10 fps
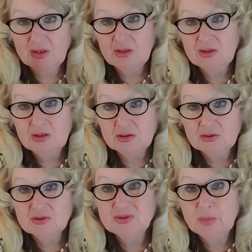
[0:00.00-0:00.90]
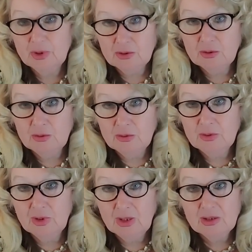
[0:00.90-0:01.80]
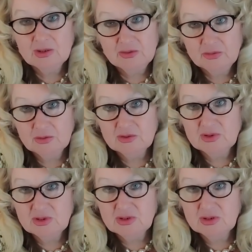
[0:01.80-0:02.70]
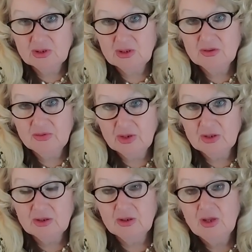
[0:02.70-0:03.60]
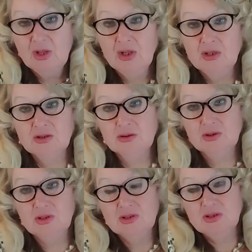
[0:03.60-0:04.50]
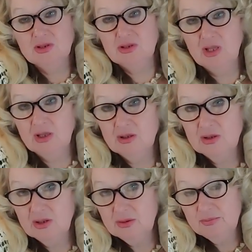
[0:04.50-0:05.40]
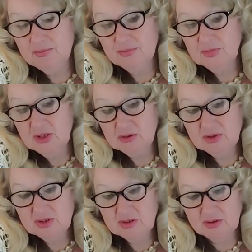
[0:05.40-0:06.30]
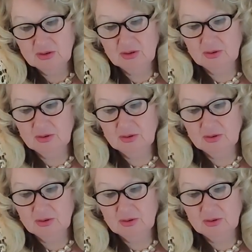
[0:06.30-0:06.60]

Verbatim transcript: and little sparkle and the forest is in fire so this is the the, the reason